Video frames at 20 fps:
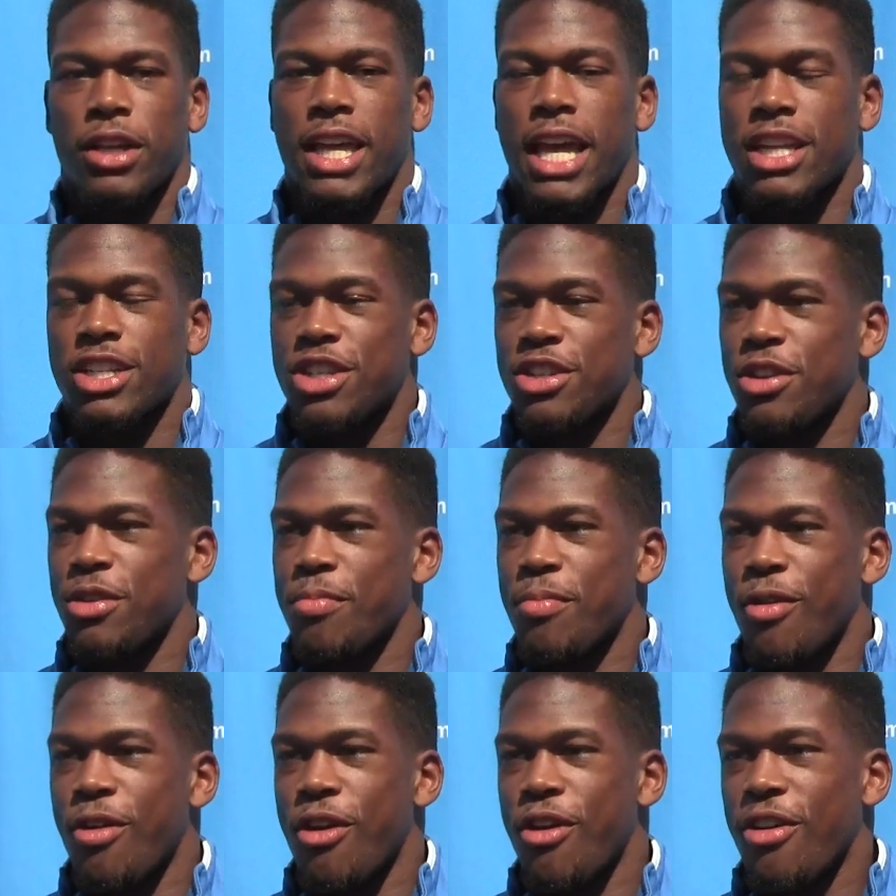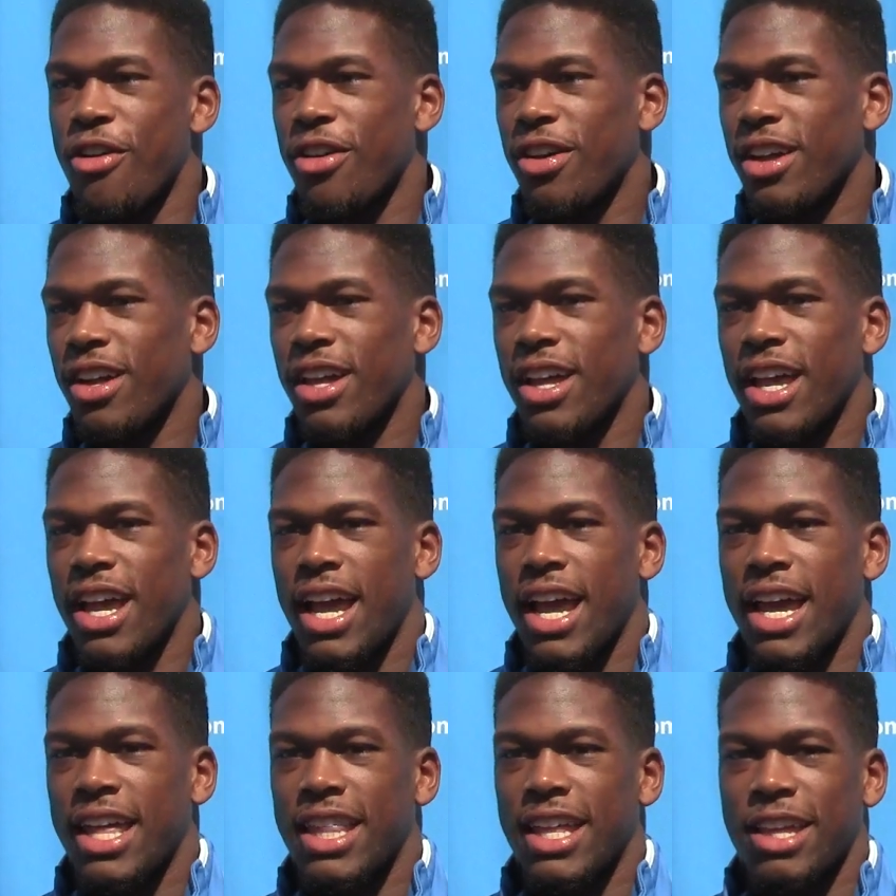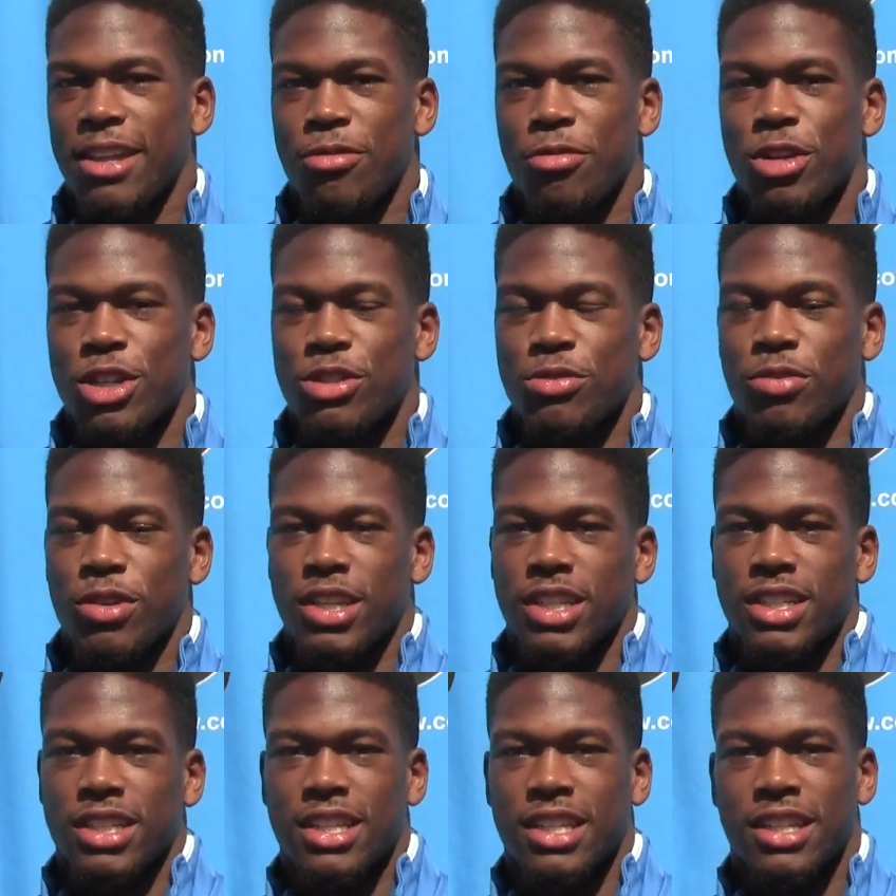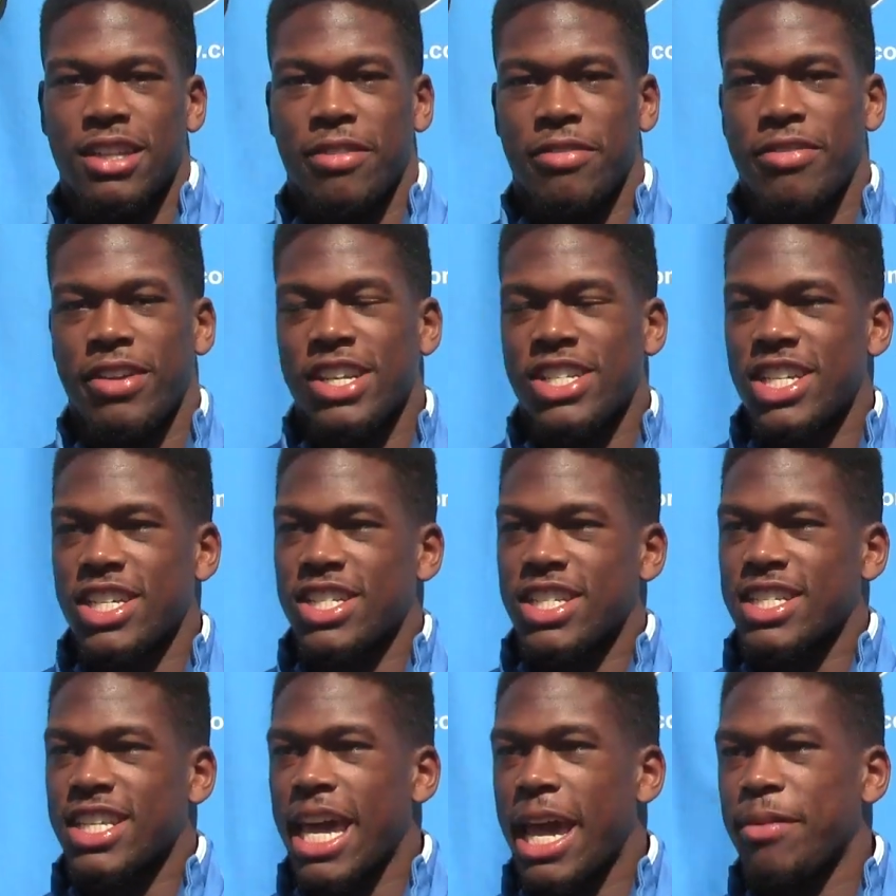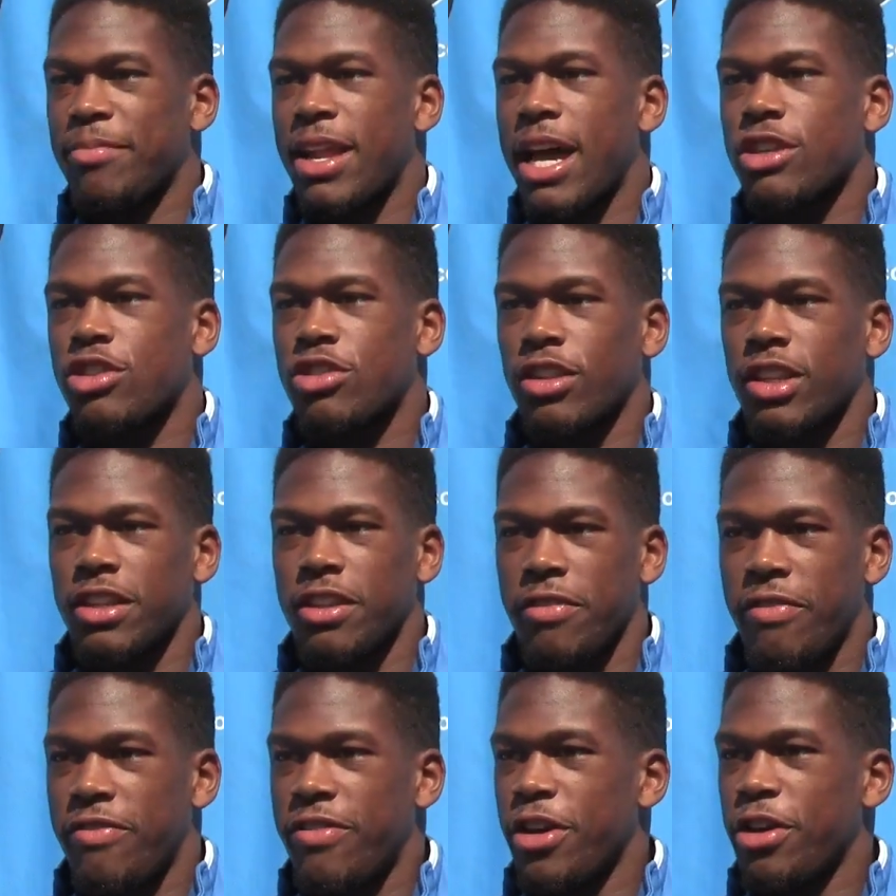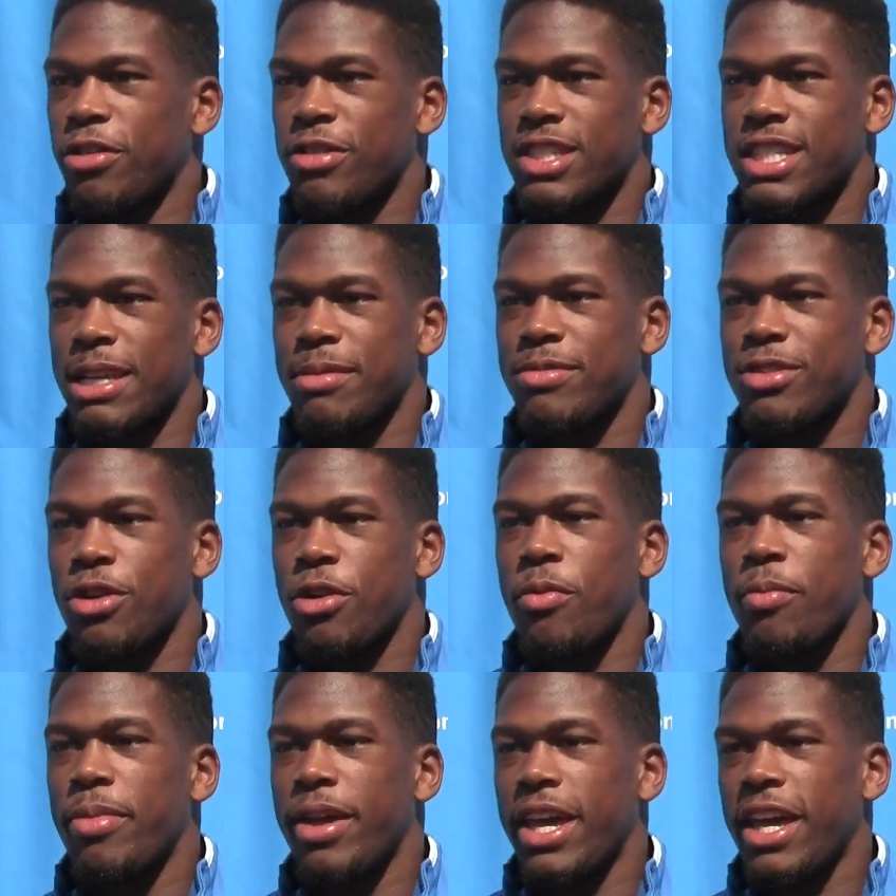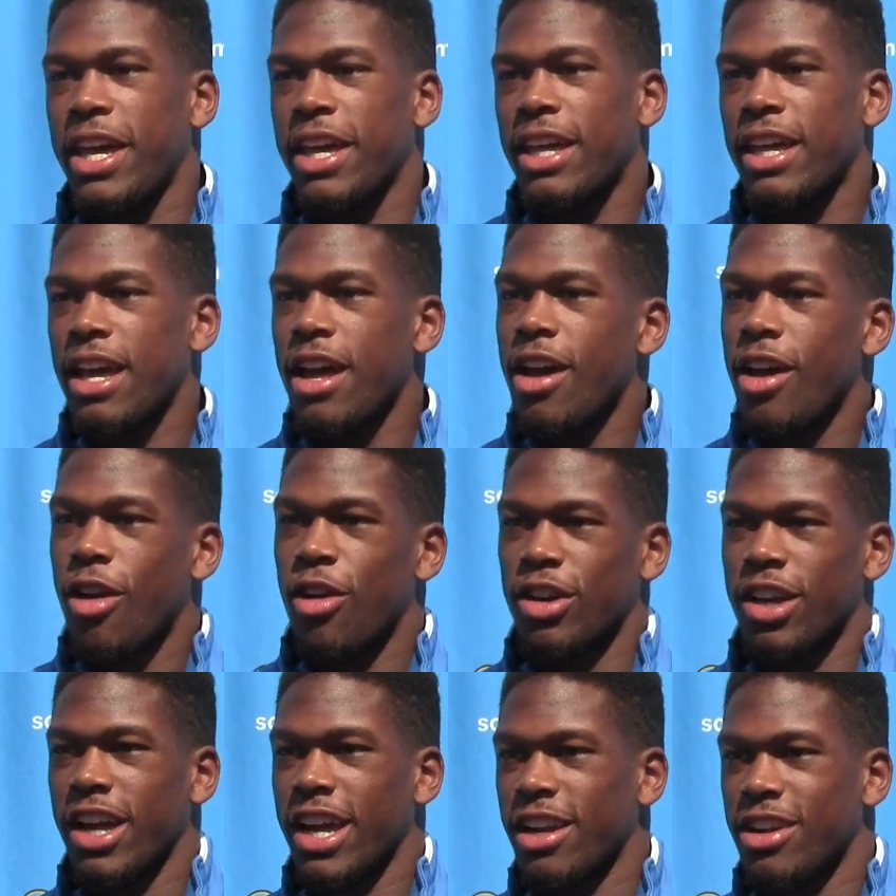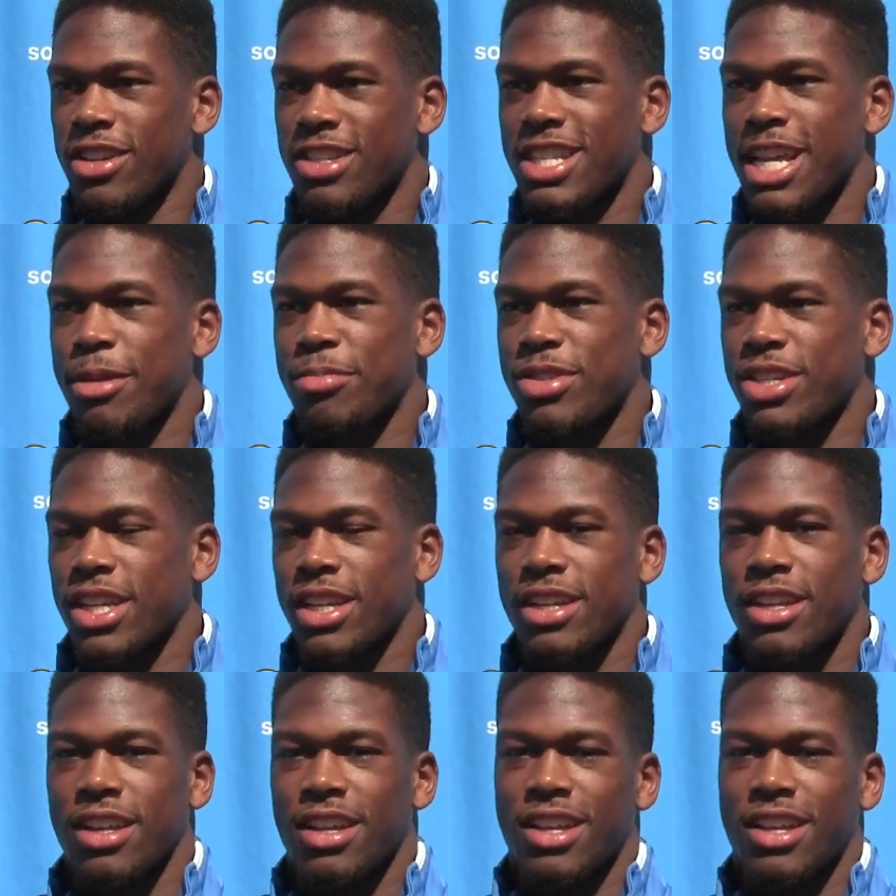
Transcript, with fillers: catching the ball. And then once when the vision just came naturally, the field seemed so big on the interception.